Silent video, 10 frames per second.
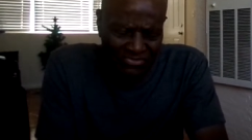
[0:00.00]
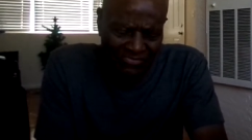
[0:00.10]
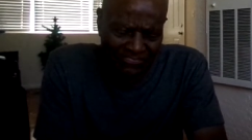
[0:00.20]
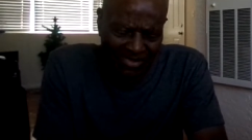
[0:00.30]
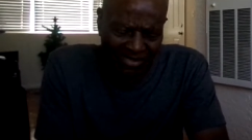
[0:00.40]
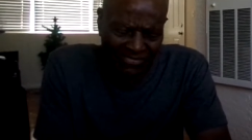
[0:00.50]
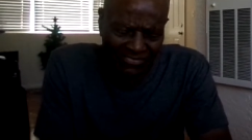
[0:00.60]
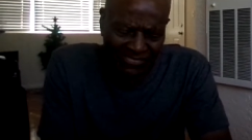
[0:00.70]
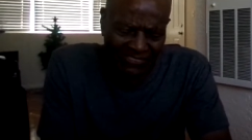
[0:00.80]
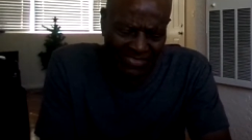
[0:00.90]
you, Father.
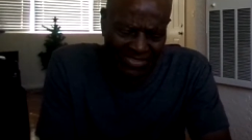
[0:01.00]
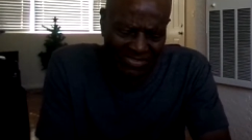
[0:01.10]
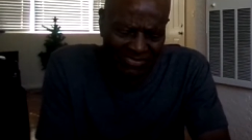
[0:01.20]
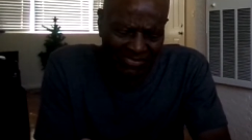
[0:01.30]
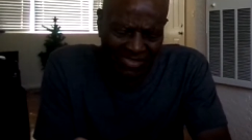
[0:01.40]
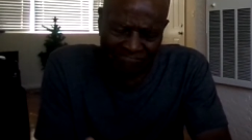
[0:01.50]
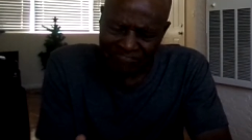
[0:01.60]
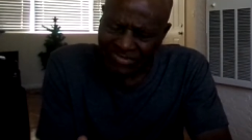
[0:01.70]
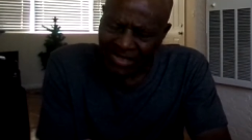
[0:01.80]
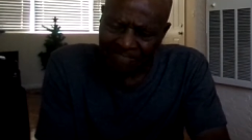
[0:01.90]
Thank you. And
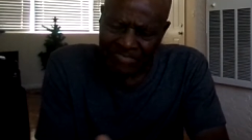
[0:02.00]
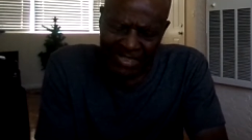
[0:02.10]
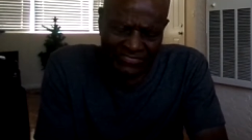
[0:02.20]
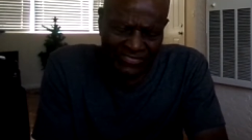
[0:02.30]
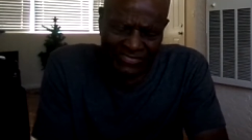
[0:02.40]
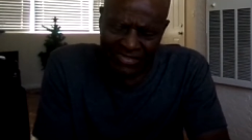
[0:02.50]
Thank you, Father